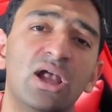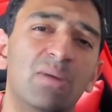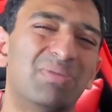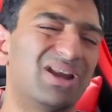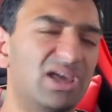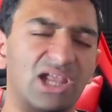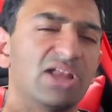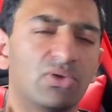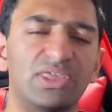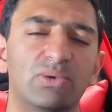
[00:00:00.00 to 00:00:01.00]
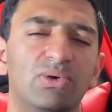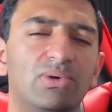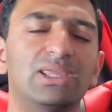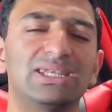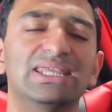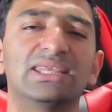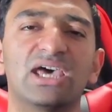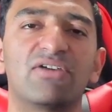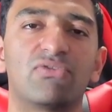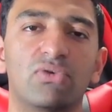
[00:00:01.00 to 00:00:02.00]
but I don't think we really need
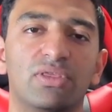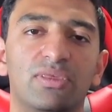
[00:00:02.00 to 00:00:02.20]
that for the